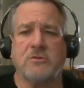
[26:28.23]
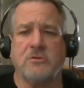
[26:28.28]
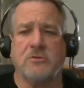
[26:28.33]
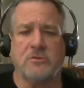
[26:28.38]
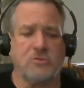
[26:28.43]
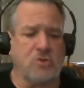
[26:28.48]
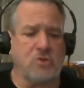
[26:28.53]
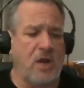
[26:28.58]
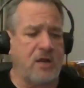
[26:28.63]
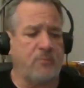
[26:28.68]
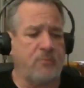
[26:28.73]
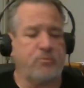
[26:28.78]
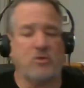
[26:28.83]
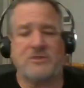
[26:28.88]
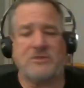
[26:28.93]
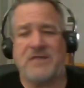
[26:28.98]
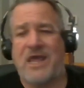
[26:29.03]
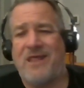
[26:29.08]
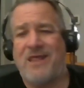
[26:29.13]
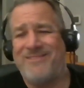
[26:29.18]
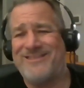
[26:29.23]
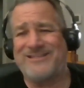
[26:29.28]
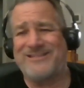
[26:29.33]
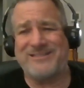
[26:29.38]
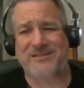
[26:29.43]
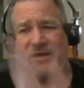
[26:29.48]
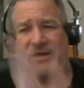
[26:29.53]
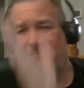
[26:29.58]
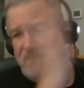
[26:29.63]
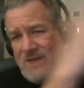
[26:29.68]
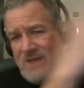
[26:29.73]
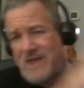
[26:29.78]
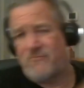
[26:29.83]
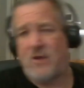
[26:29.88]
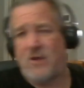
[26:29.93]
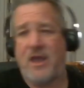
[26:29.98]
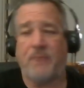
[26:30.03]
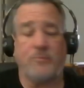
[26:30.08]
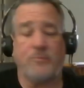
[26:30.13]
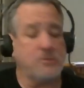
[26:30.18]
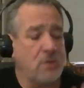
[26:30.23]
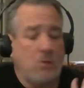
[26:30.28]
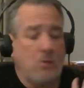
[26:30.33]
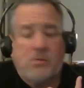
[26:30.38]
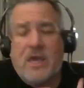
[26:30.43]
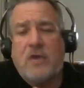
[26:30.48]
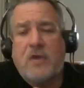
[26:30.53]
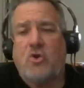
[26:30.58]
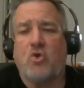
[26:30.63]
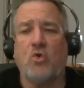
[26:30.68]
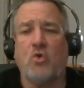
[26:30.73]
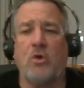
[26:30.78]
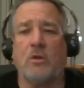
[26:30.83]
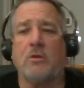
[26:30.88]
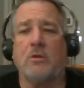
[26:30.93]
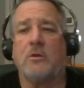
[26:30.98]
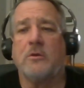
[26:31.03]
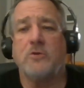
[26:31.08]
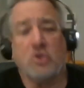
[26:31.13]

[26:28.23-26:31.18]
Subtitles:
going to try to pretend this stuff never happens. Okay, cool.